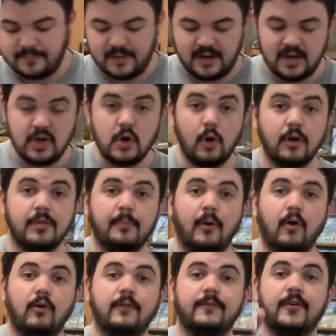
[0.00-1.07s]
that in North
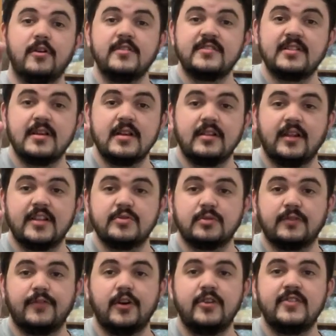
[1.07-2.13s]
Pole first. Let's
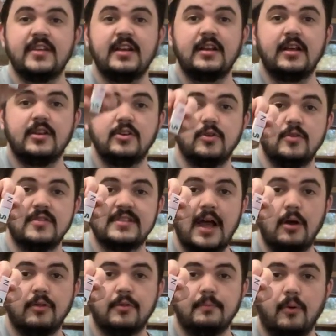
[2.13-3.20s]
reverse it and do
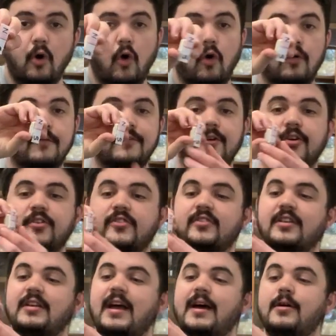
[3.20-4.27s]
South Pole
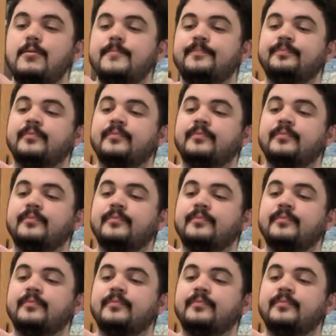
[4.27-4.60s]
first now.